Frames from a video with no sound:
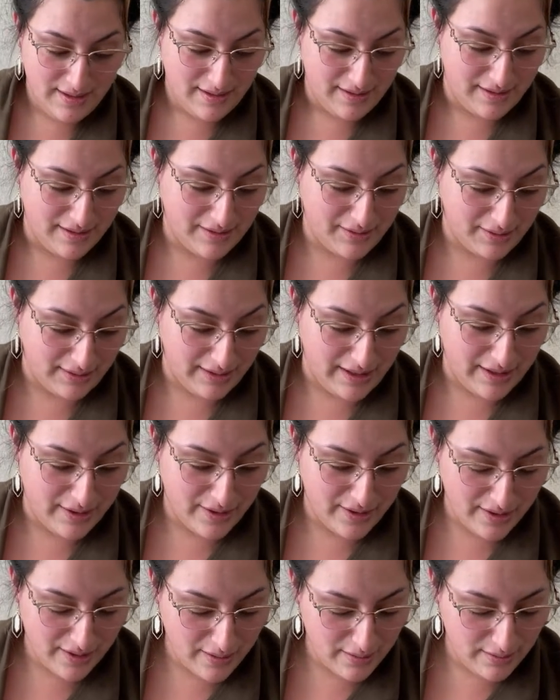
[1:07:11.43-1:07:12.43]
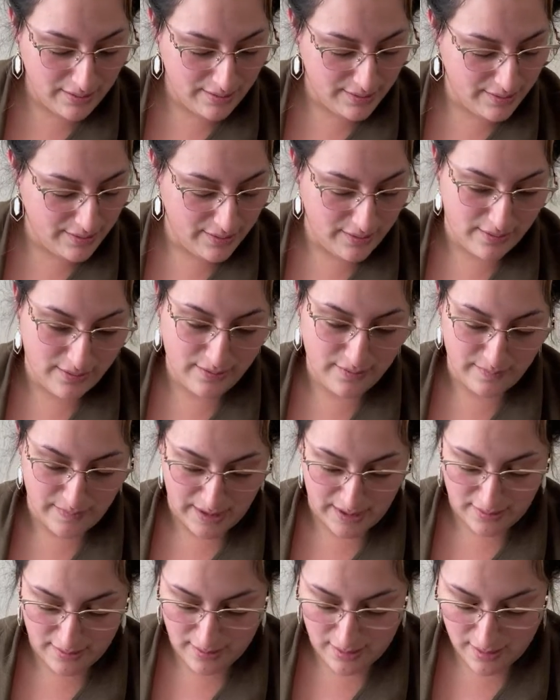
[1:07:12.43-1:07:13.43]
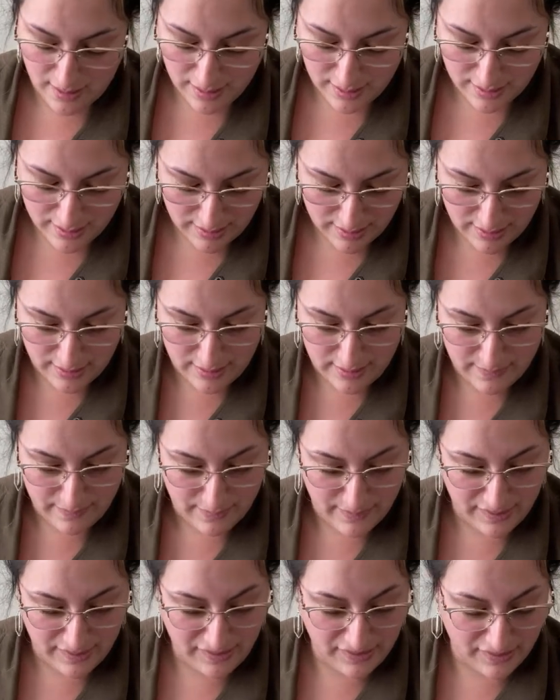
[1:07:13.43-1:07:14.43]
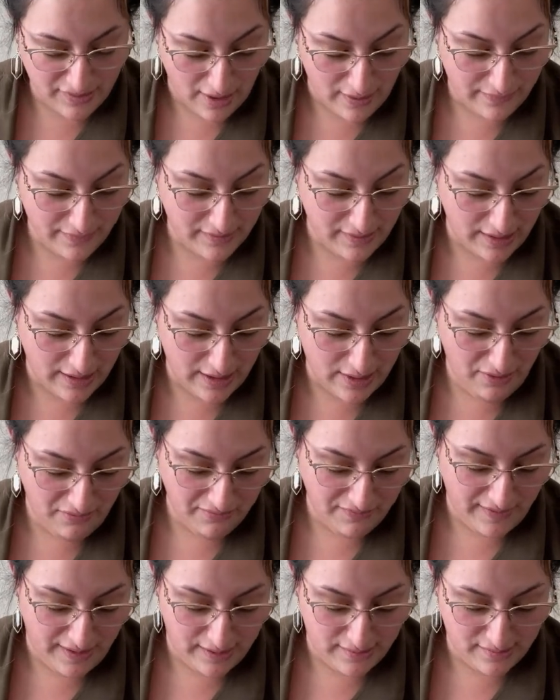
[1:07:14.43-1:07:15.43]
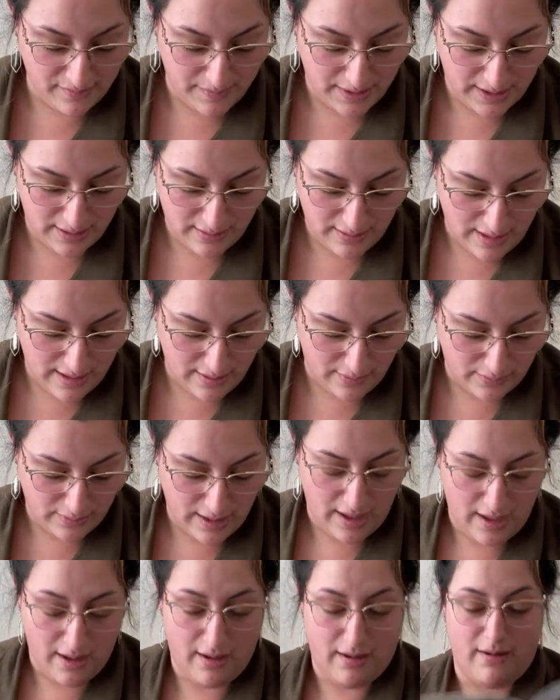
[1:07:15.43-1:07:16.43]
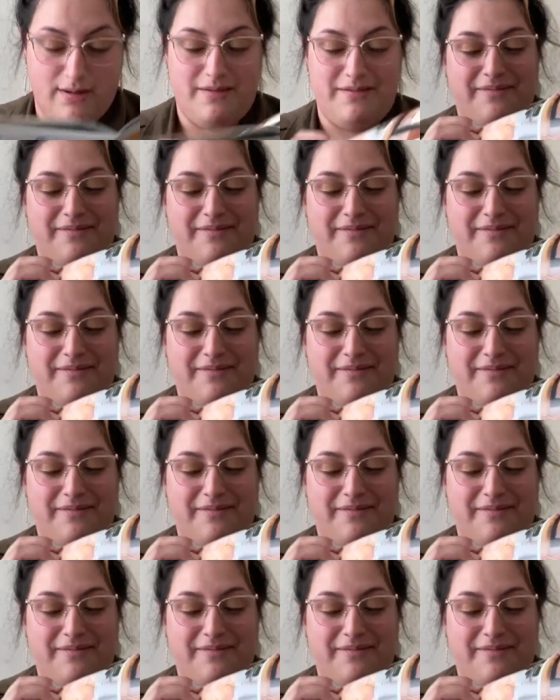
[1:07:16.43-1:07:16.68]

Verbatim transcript: The glitter, oh my God. Mrs. Coffee's like, it don't phase me. I don't care.